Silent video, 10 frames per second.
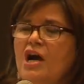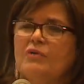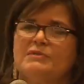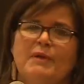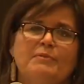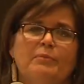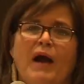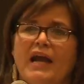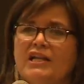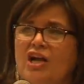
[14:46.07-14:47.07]
was people
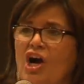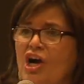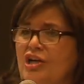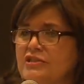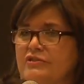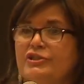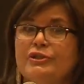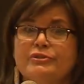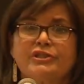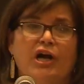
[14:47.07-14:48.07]
buying cars,
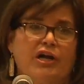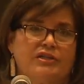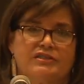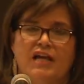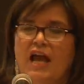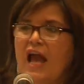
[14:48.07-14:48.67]
used cars.